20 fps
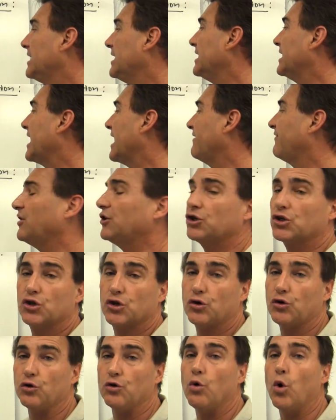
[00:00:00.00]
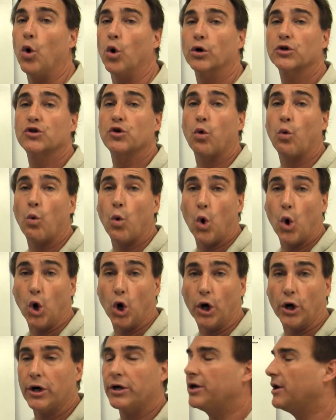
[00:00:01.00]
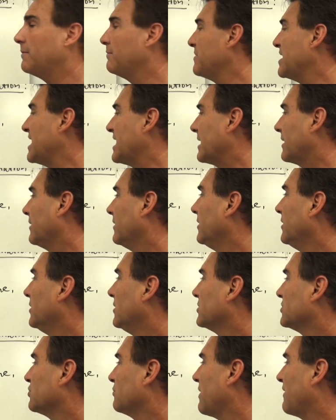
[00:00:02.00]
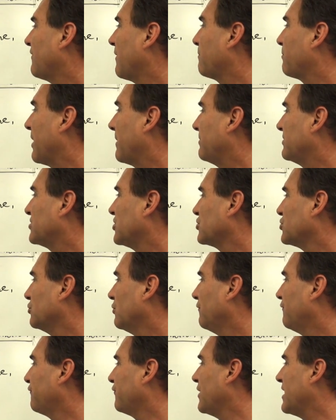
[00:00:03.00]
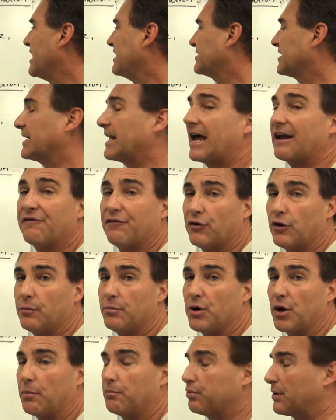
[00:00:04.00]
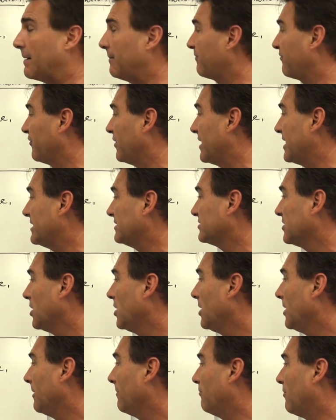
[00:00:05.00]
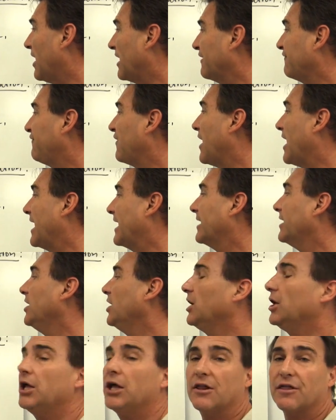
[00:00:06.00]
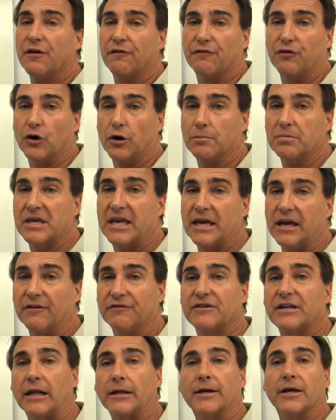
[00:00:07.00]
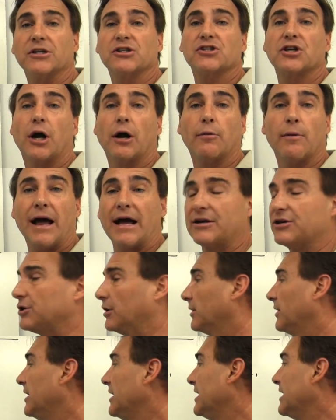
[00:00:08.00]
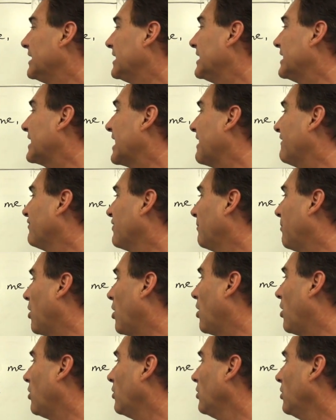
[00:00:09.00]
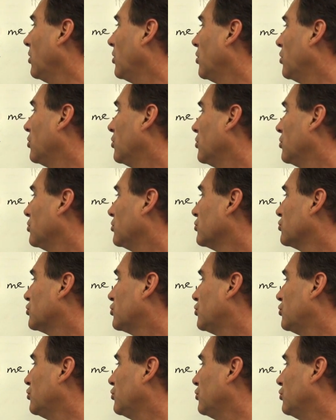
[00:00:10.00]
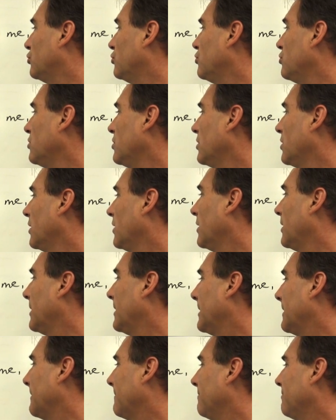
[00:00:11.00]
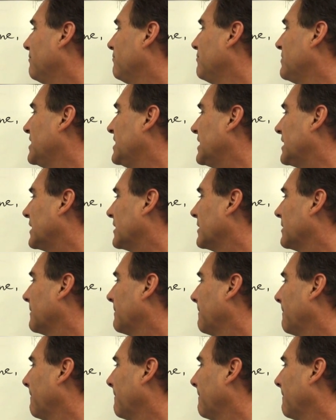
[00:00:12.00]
He gave it to or toward me. So we have a prepositional phrase, an adverbial prep phrase, modifying the verb give, telling us direction. He gave the ball to me.